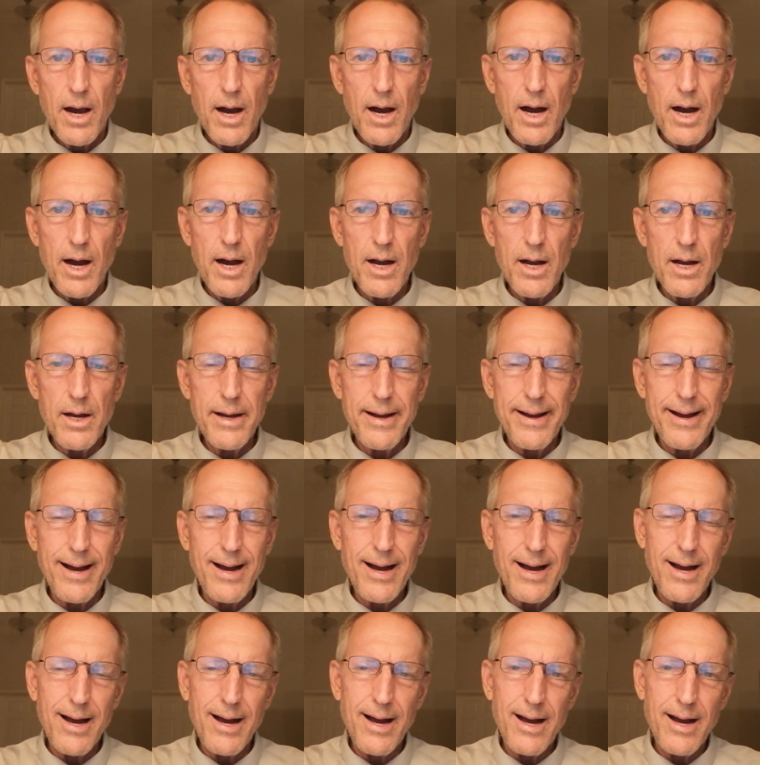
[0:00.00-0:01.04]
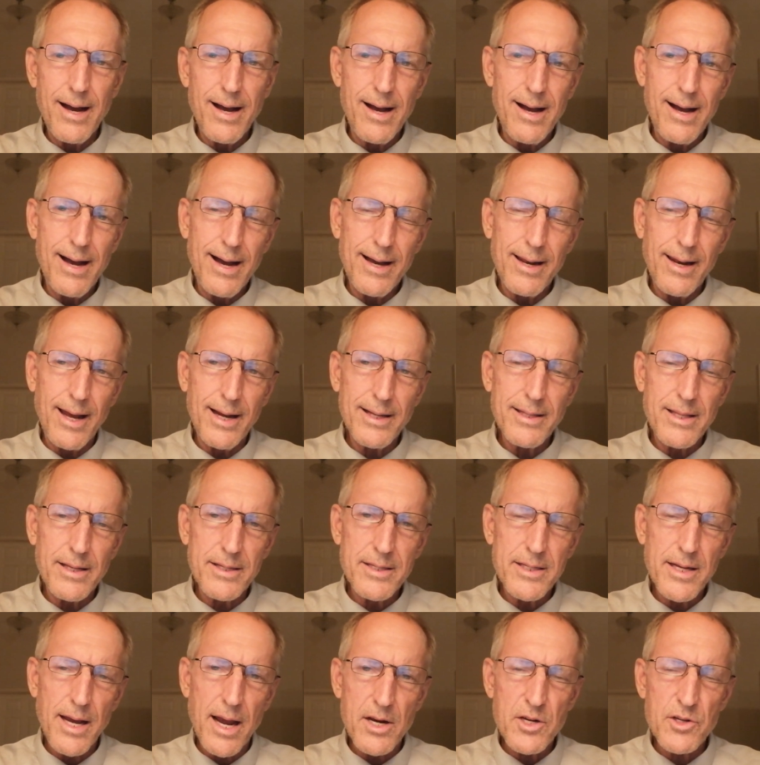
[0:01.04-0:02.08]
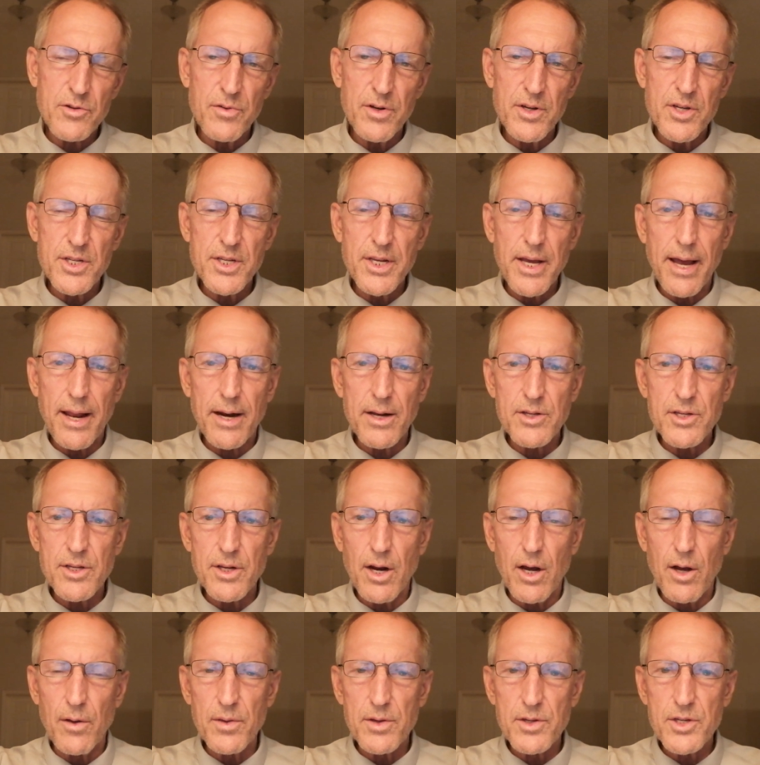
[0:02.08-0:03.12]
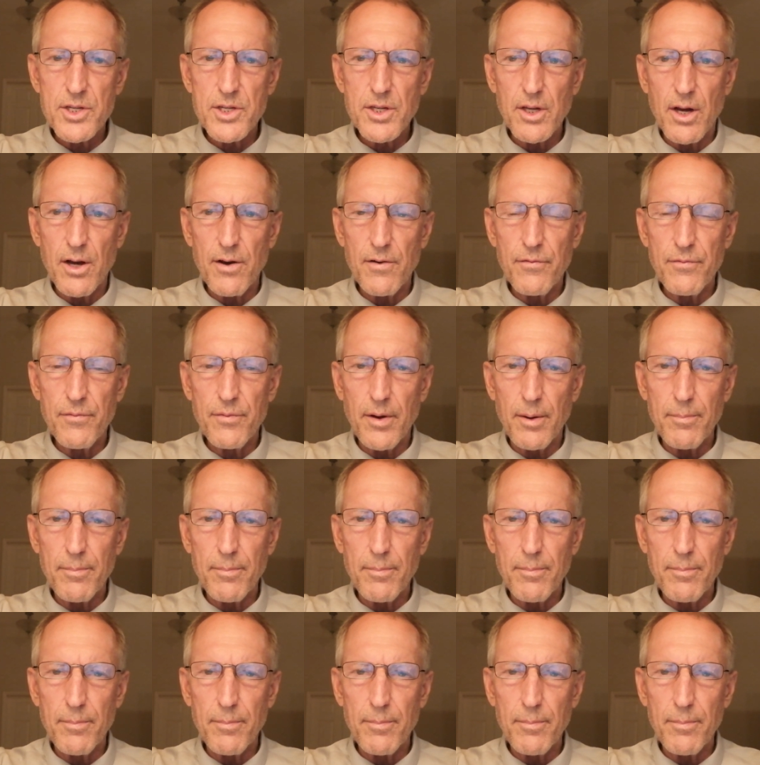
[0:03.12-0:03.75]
I like the tax-free status and all this stuff,